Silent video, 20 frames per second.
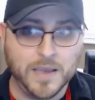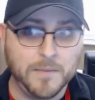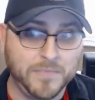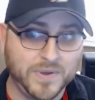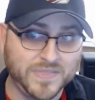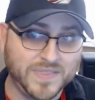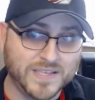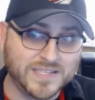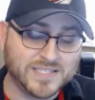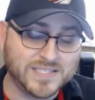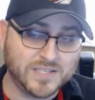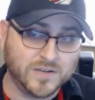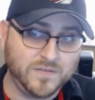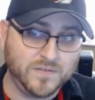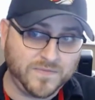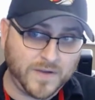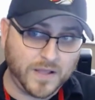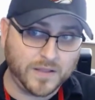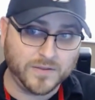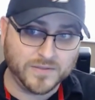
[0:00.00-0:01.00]
but they still
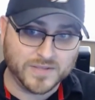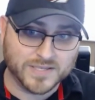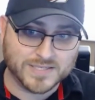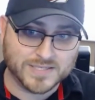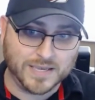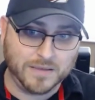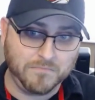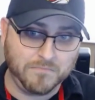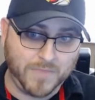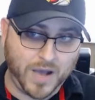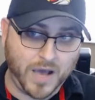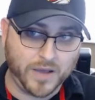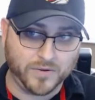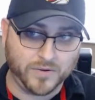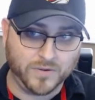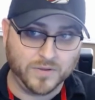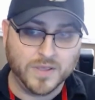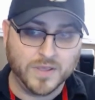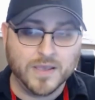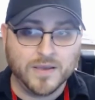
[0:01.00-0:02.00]
follow the same
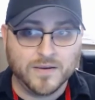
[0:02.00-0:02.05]
model.